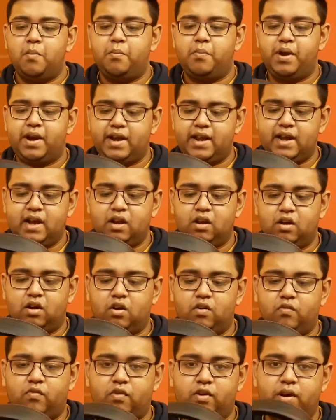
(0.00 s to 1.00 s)
pretty
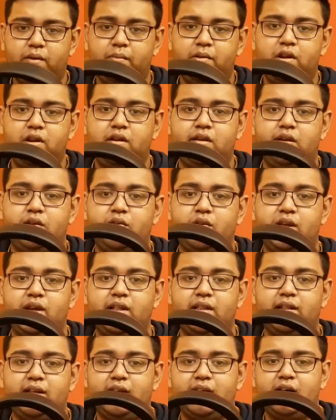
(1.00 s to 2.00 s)
uncomfortable
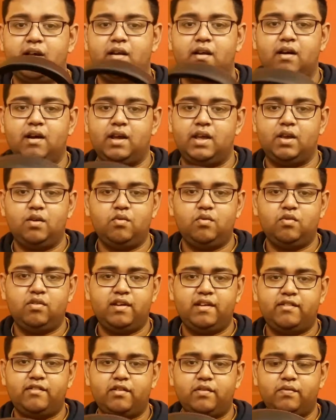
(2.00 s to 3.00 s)
during their
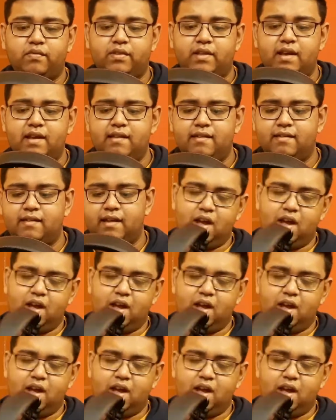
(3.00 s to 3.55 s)
usage of this.